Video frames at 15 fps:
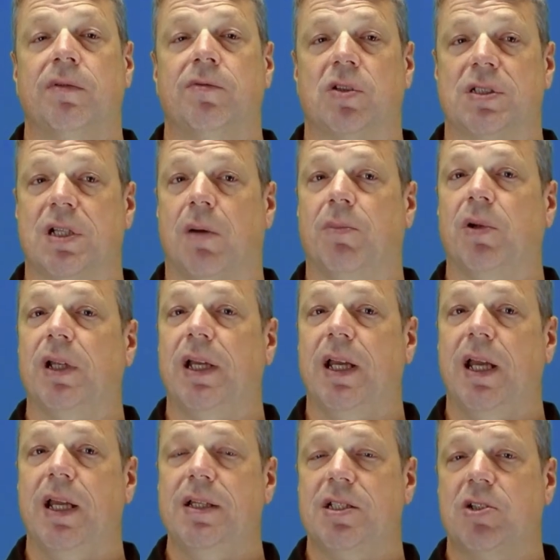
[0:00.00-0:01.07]
For example,
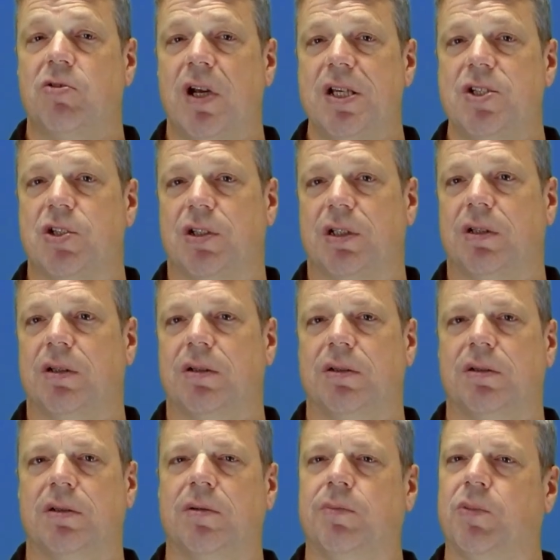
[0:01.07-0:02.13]
integration,
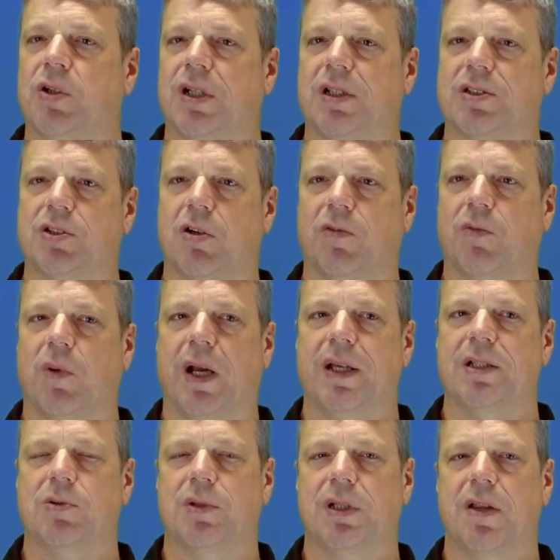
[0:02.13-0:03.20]
putting software
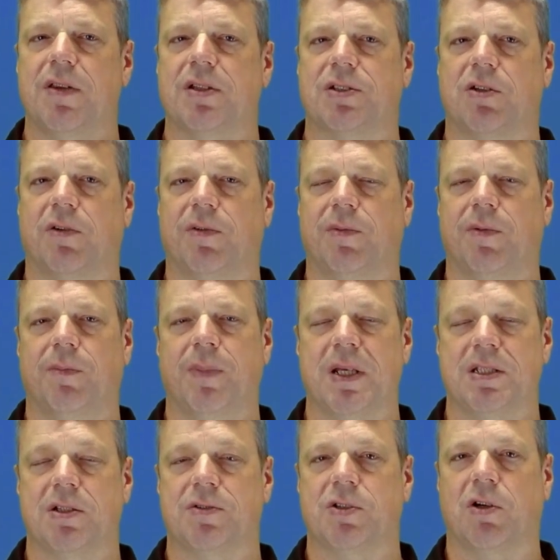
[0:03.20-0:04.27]
into another
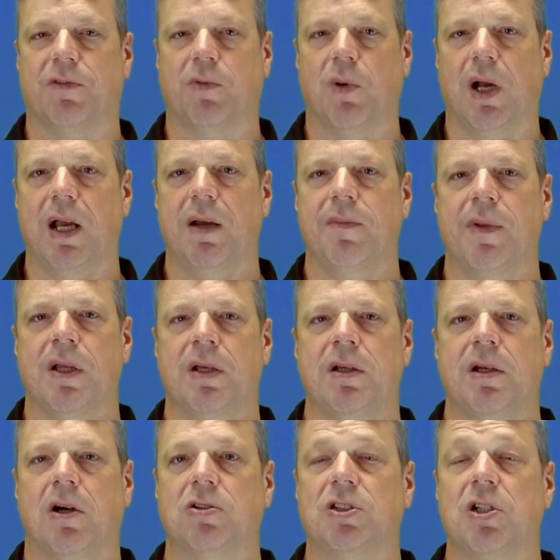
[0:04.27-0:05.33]
piece of software.
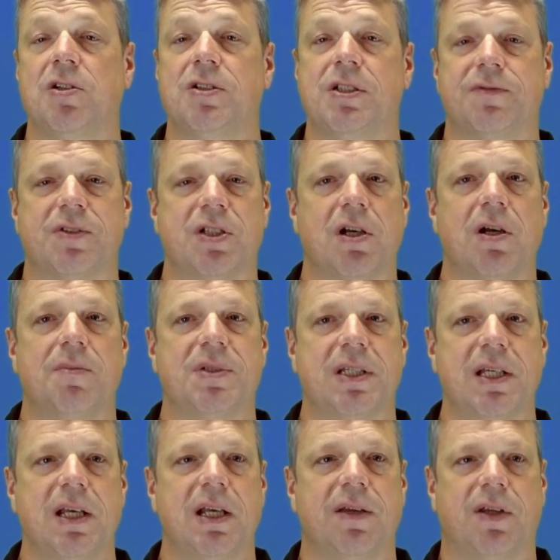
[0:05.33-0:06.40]
Alternative terms
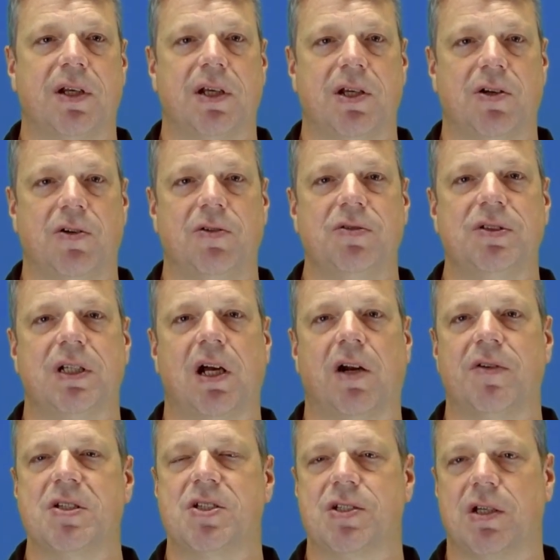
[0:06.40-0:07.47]
here that are used
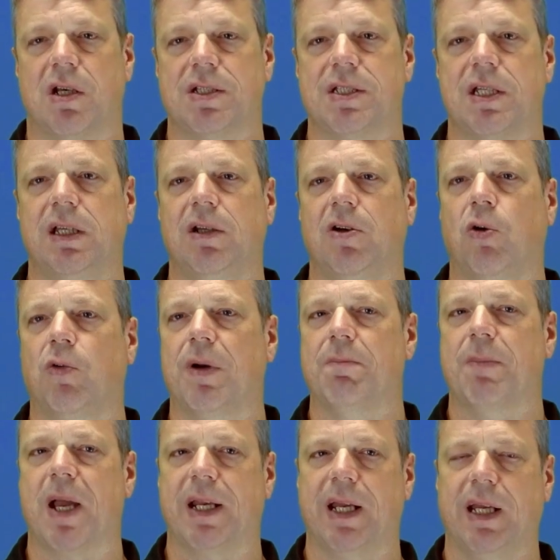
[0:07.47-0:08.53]
are inserting or
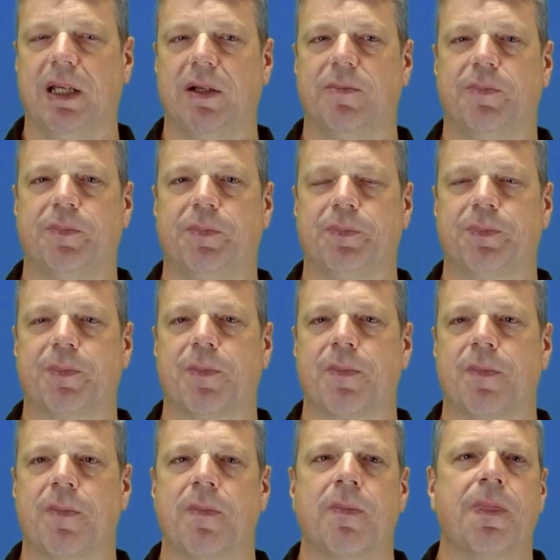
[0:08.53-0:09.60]
embedding.
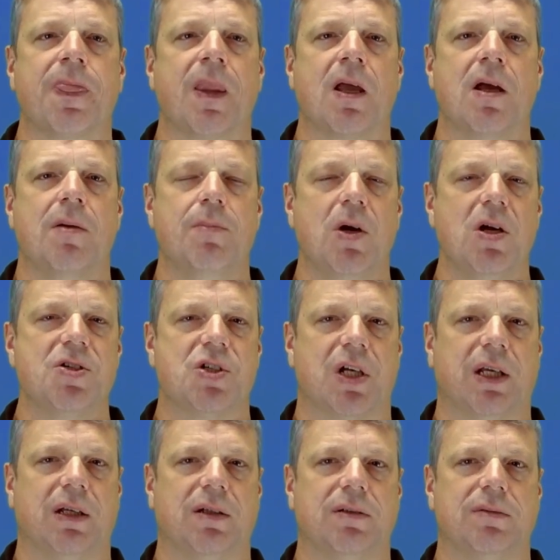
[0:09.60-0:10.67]

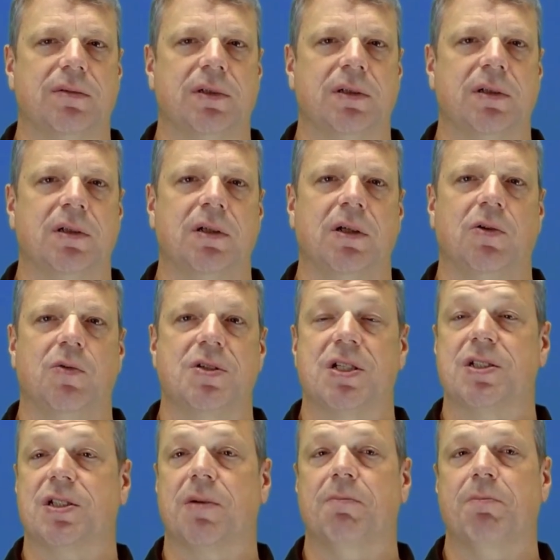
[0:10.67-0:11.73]
Merging, which
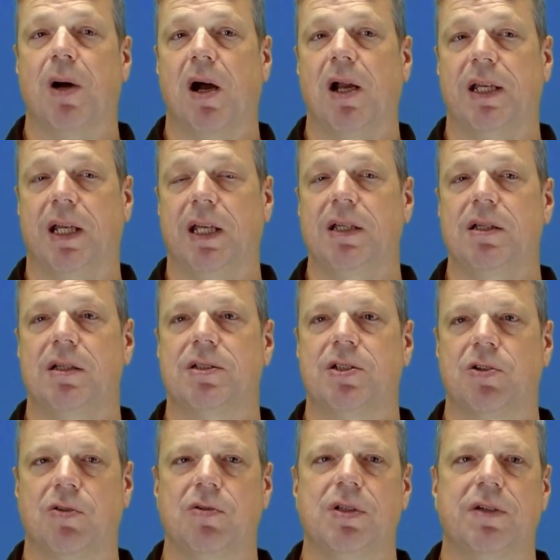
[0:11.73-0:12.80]
is combining
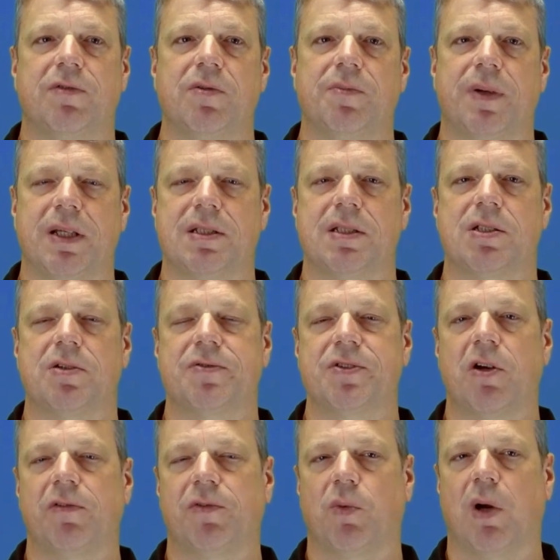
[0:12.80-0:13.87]
two different pieces of
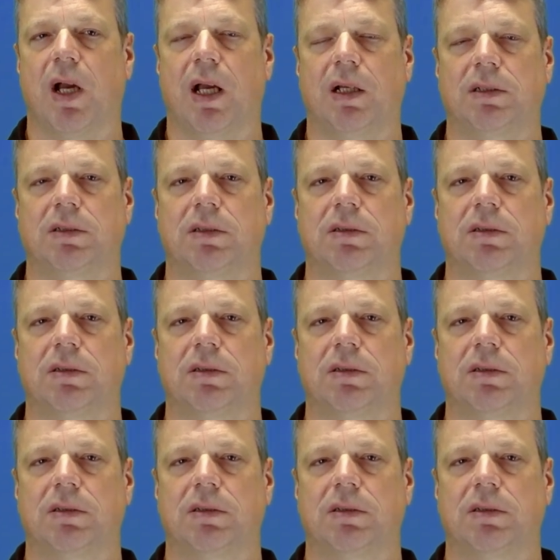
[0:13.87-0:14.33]
software.